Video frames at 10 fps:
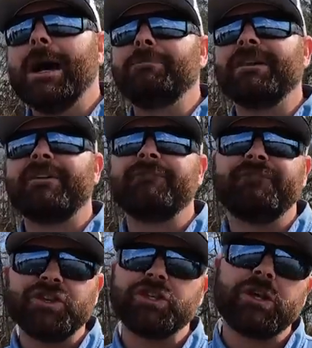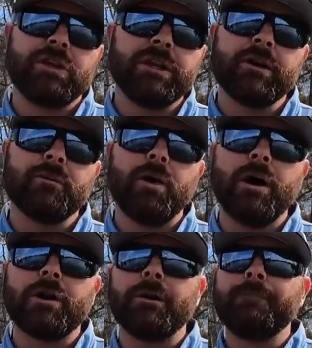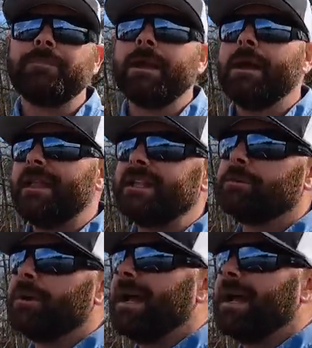Uh, but if I'm fishing clear water, that's